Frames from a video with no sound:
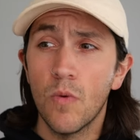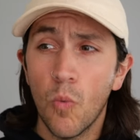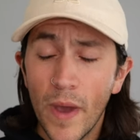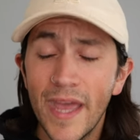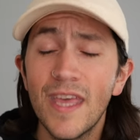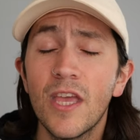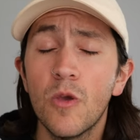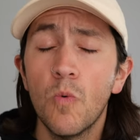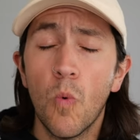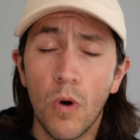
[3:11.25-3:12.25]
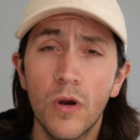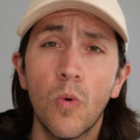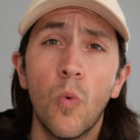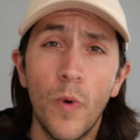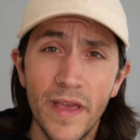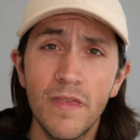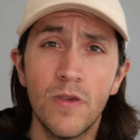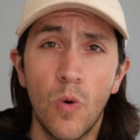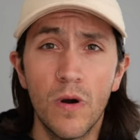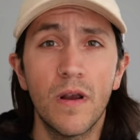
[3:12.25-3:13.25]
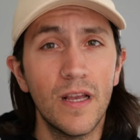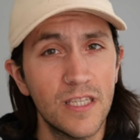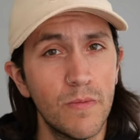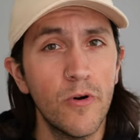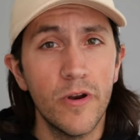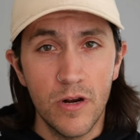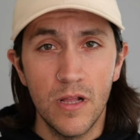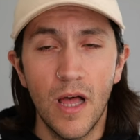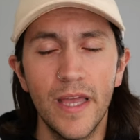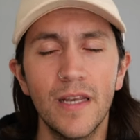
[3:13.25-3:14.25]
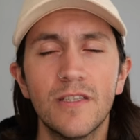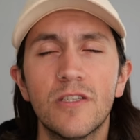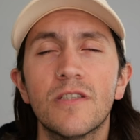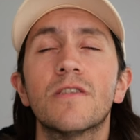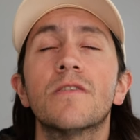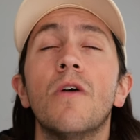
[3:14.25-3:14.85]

the way that you work with your customer or your client is just